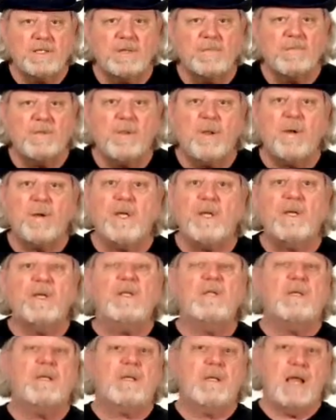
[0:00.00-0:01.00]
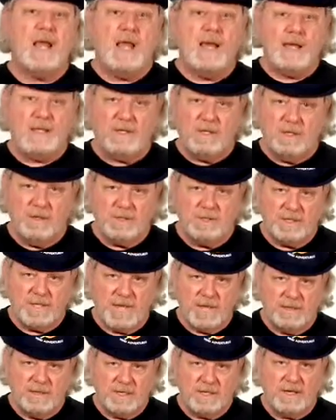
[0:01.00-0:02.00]
employees and close
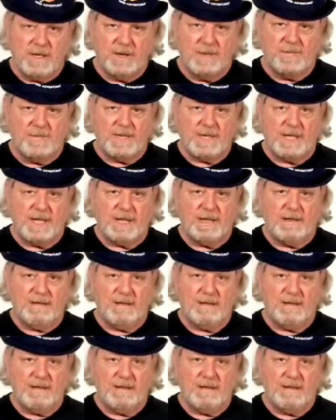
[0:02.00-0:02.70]
down the company.